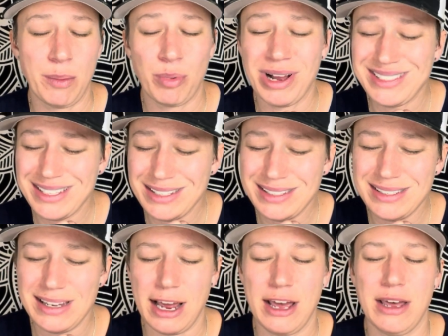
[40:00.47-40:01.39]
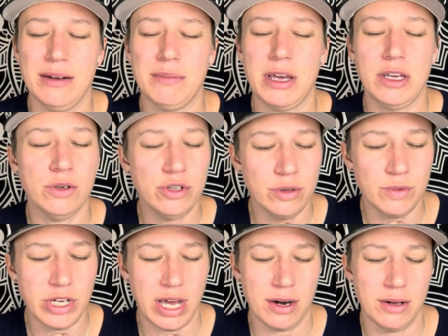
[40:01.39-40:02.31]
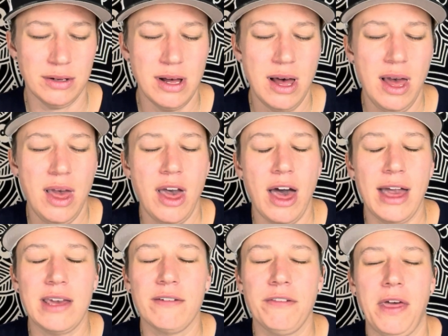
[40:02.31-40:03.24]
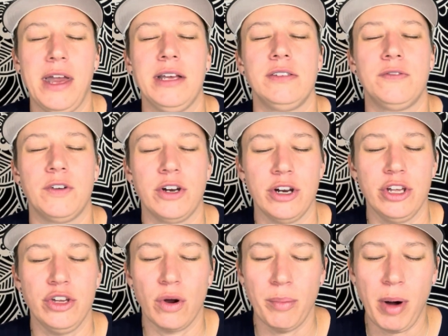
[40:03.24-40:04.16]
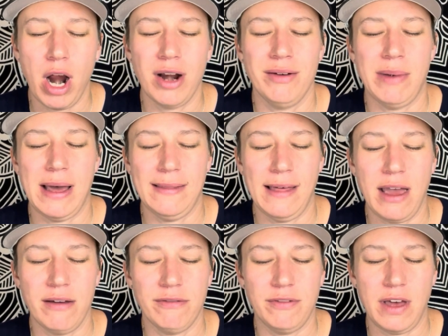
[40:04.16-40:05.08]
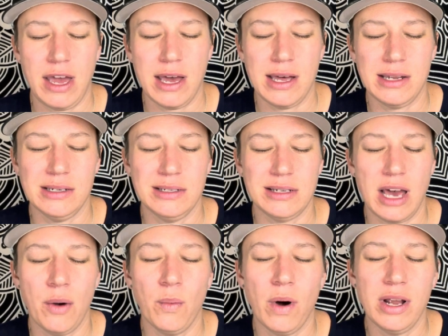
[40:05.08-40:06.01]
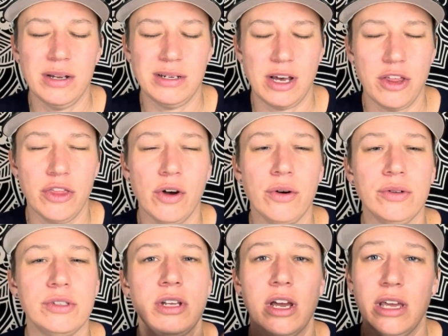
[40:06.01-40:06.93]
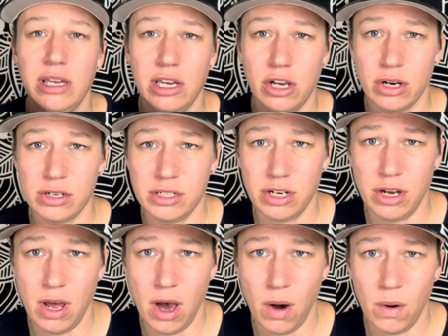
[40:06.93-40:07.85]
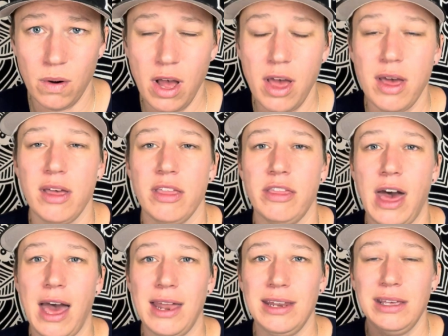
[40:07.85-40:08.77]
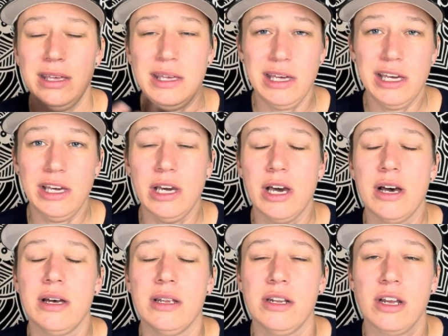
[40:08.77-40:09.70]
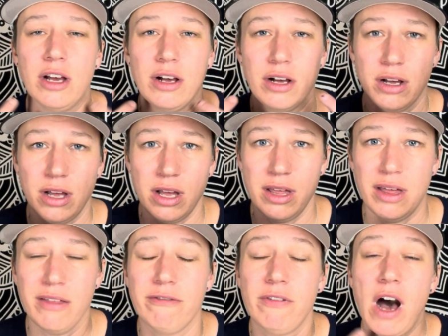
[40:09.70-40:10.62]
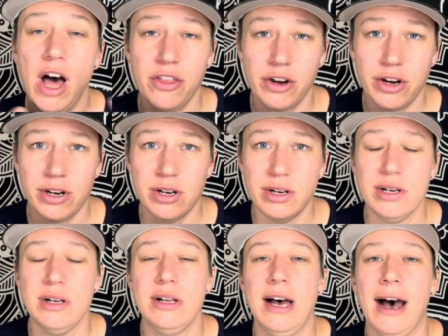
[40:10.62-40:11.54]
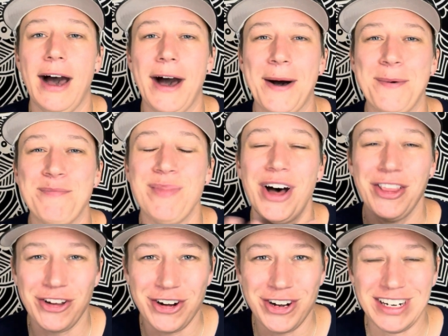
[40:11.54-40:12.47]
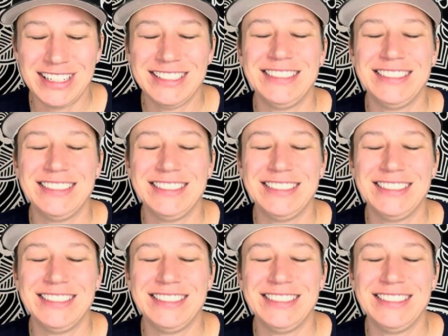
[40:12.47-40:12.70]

presence and my YouTube channel. I give thanks for your part in my life, and I want those here to know that He, Father, Mother,